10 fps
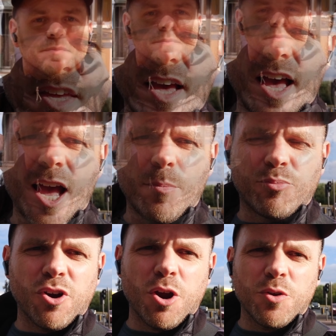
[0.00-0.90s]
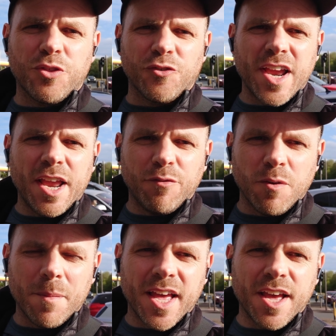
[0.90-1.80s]
The Air Pro
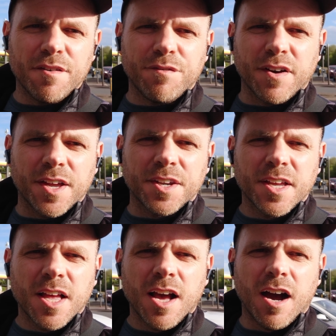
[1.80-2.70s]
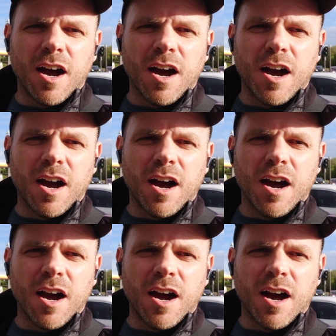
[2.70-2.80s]
3 from Earfun